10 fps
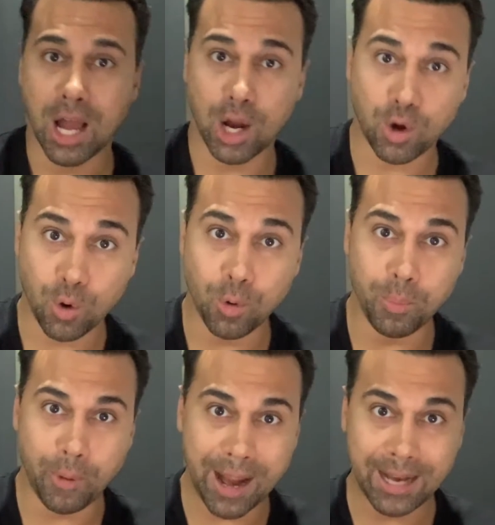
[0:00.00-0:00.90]
a cool
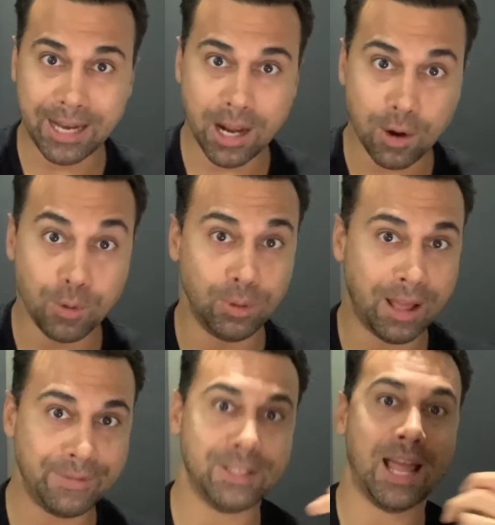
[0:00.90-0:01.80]
branding, a cool
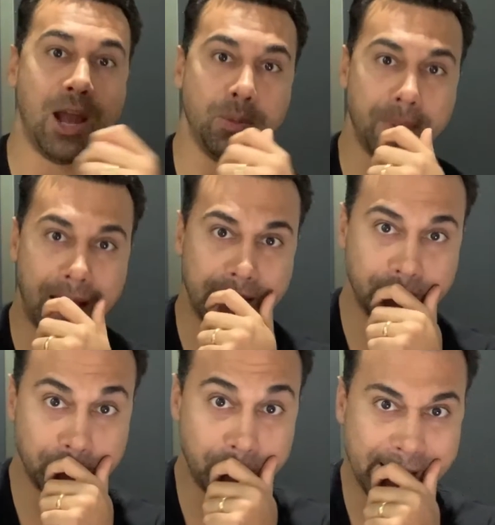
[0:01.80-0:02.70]
lifestyle behind
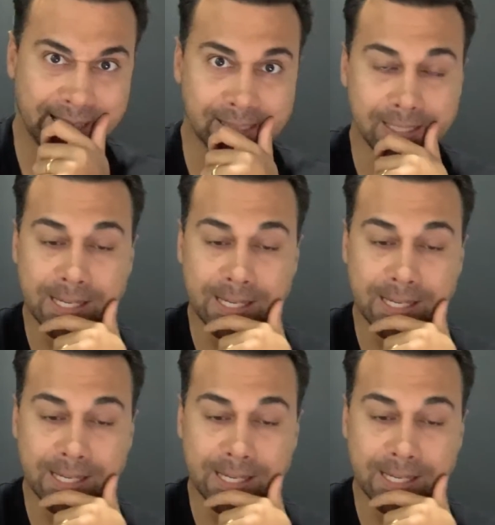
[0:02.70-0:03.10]
your brand.